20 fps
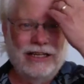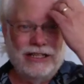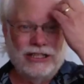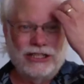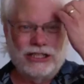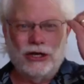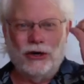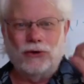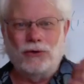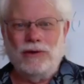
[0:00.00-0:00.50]

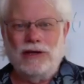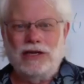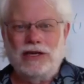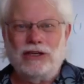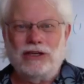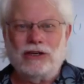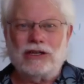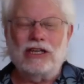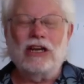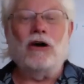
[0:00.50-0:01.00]
So
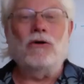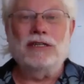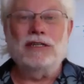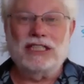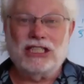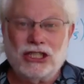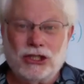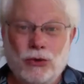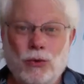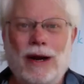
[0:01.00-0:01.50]
you can always
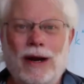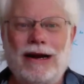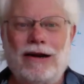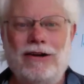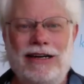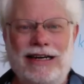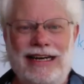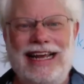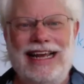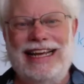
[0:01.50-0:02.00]
square
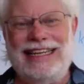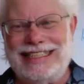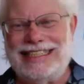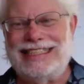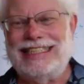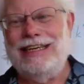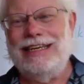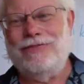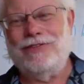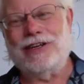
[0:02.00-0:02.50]
it and
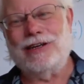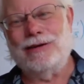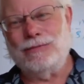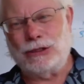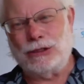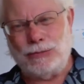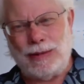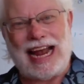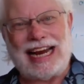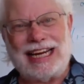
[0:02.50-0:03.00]
see if it
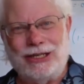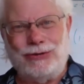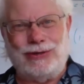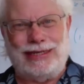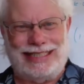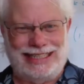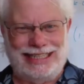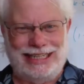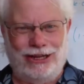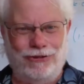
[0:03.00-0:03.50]
comes back to
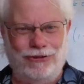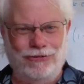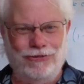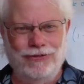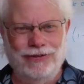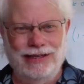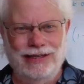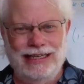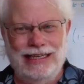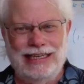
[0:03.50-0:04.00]
itself.
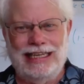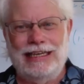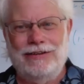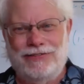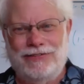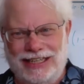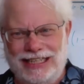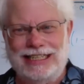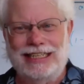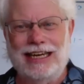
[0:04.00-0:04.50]
If
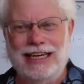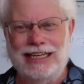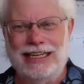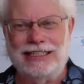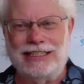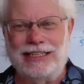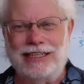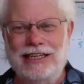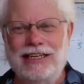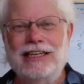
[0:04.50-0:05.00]
it
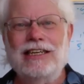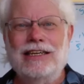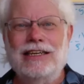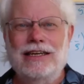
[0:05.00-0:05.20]
does,